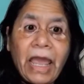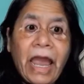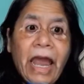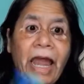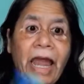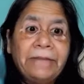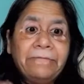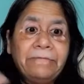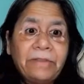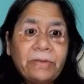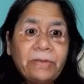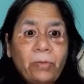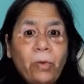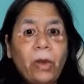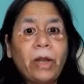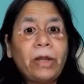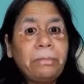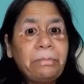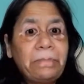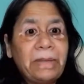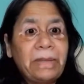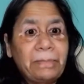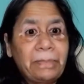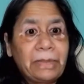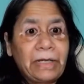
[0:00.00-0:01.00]
And we
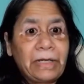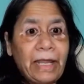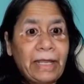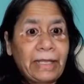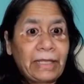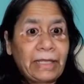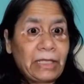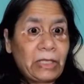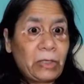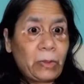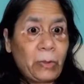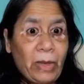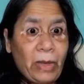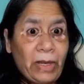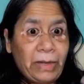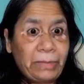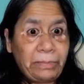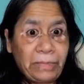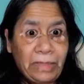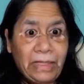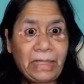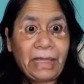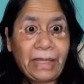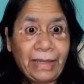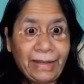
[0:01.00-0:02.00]
want people like you and
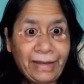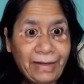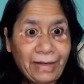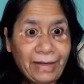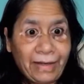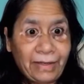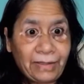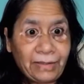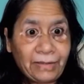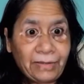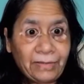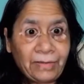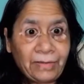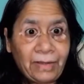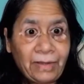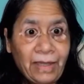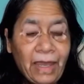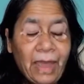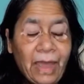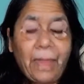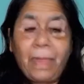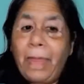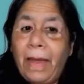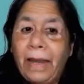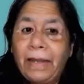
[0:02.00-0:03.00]
me in it.
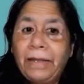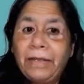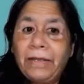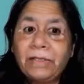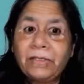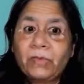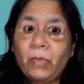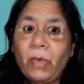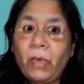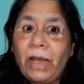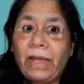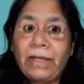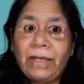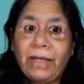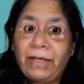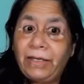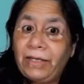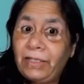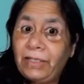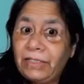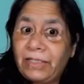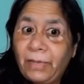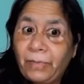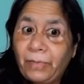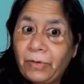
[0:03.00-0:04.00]
And that is why, and
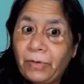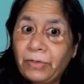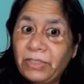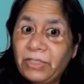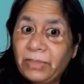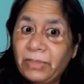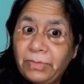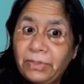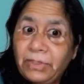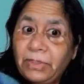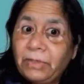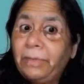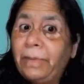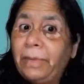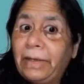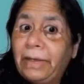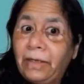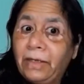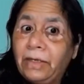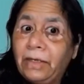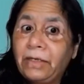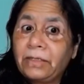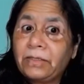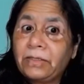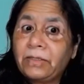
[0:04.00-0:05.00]
it's approachable, but
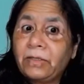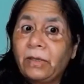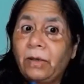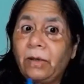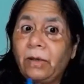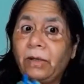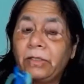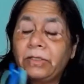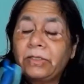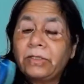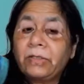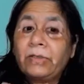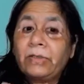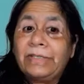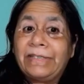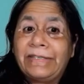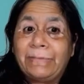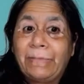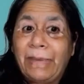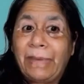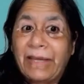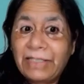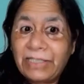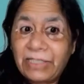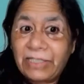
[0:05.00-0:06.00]
it is also
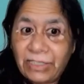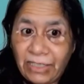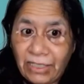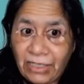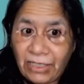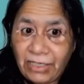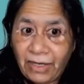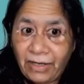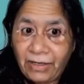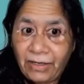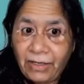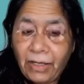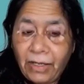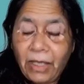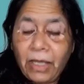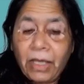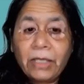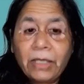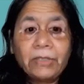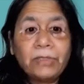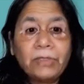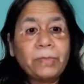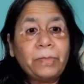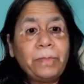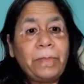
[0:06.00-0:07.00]
much needed
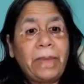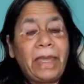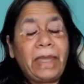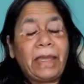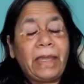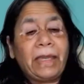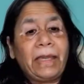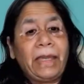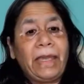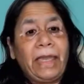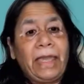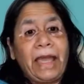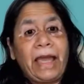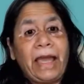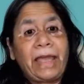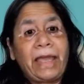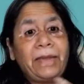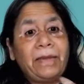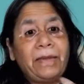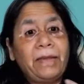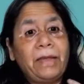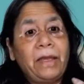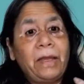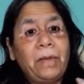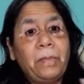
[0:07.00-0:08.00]
to make
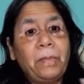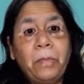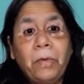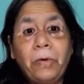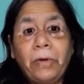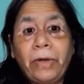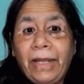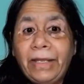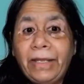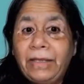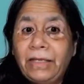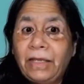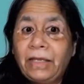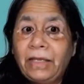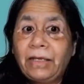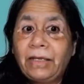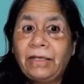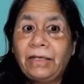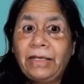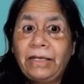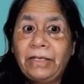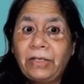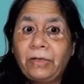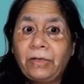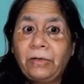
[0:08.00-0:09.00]
AI more ethical,
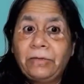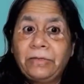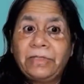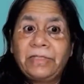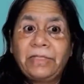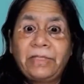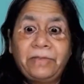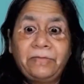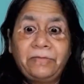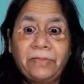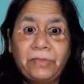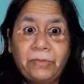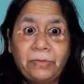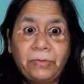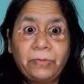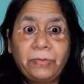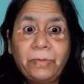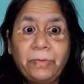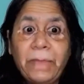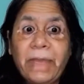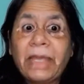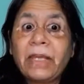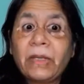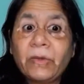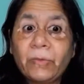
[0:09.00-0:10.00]
inclusive, to
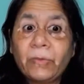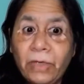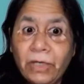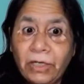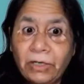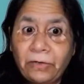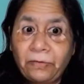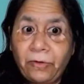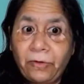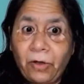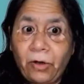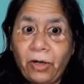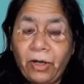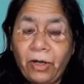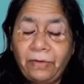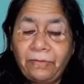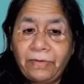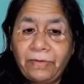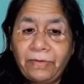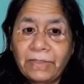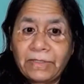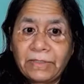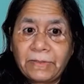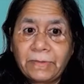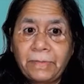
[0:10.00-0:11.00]
make it work for all of
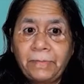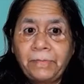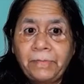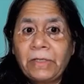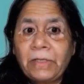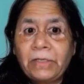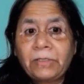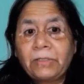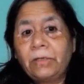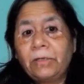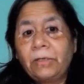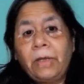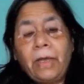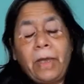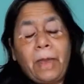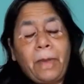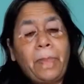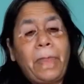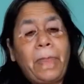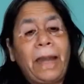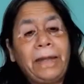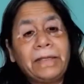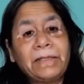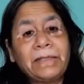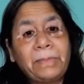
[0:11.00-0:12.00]
us. So
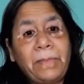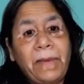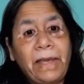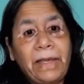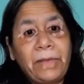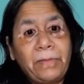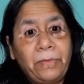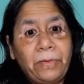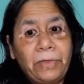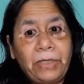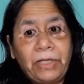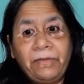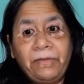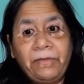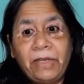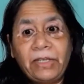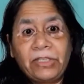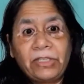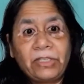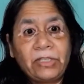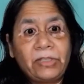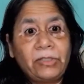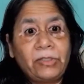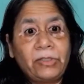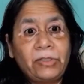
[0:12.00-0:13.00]
that is my
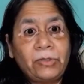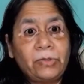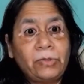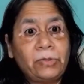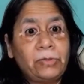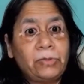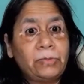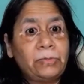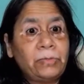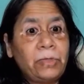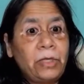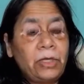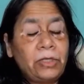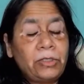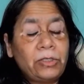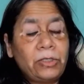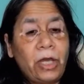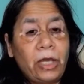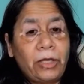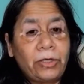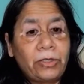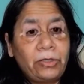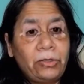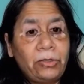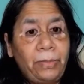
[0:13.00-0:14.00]
motivation to
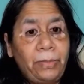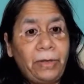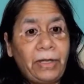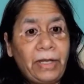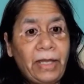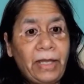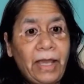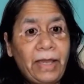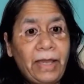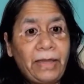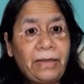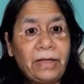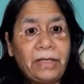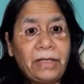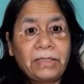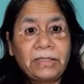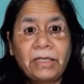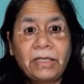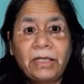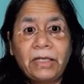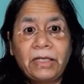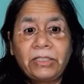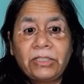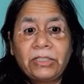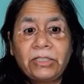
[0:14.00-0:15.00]
talk to you about AI
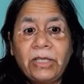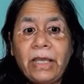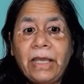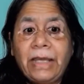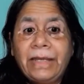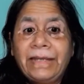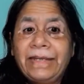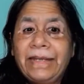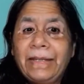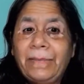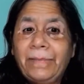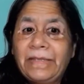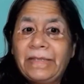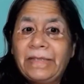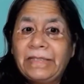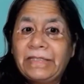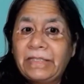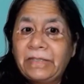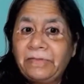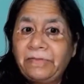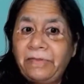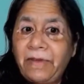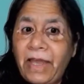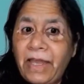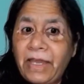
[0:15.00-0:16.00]
research,
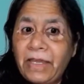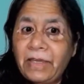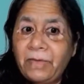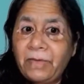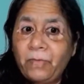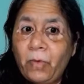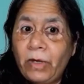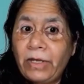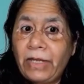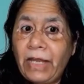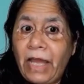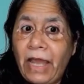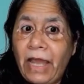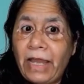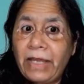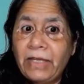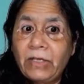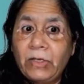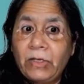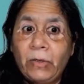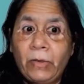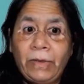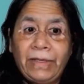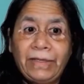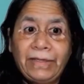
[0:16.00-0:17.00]
demystify what I
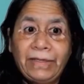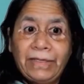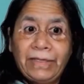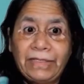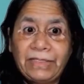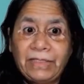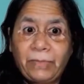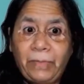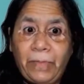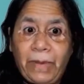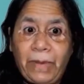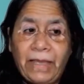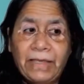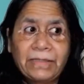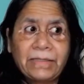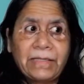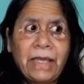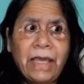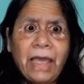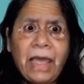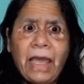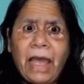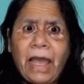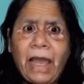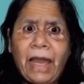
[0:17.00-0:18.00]
know in the space,
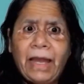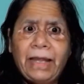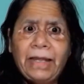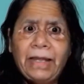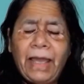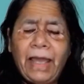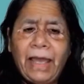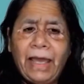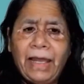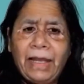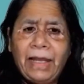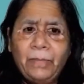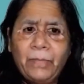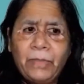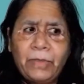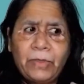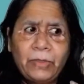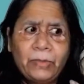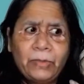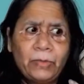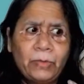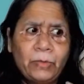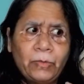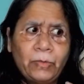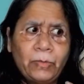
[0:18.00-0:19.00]
and help
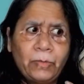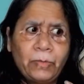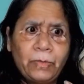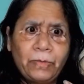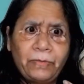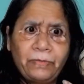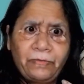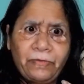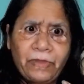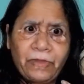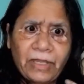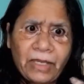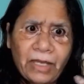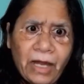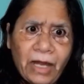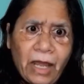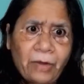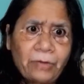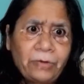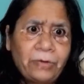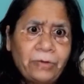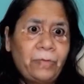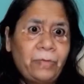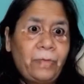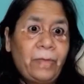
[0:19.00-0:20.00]
you figure
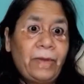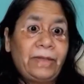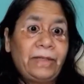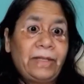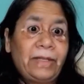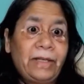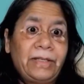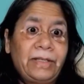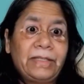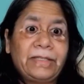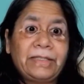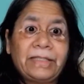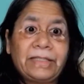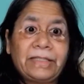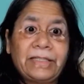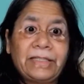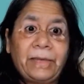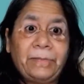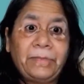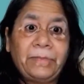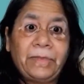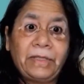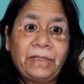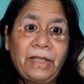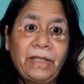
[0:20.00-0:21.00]
out whether this is
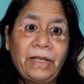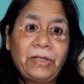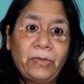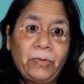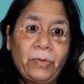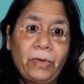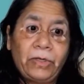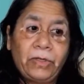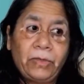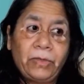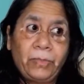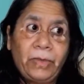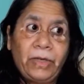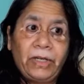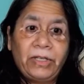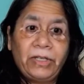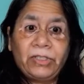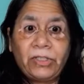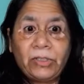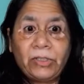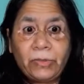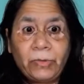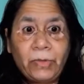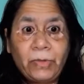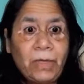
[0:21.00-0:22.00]
something that you want to
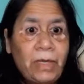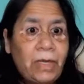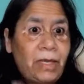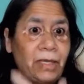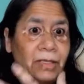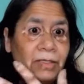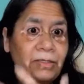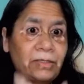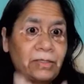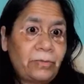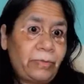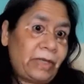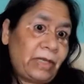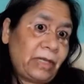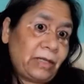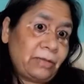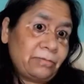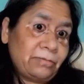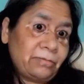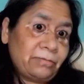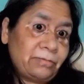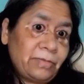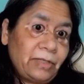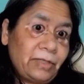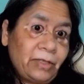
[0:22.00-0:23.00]
pursue. And so we
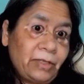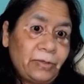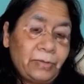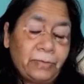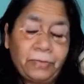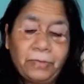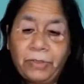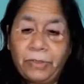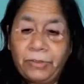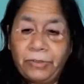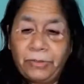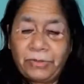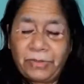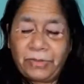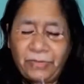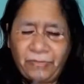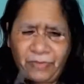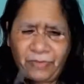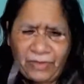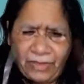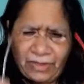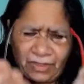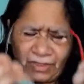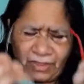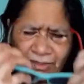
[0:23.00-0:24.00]
can, go do some
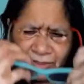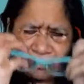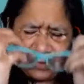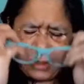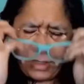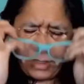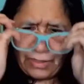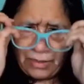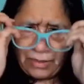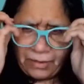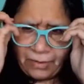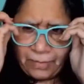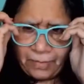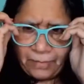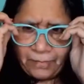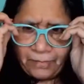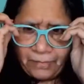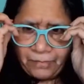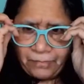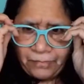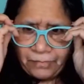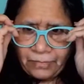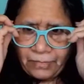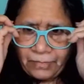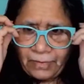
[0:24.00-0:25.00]
fun things together.
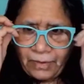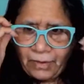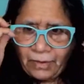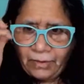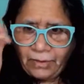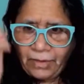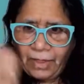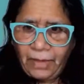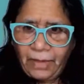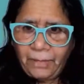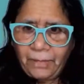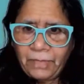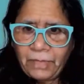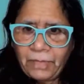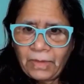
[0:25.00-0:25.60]
Okay.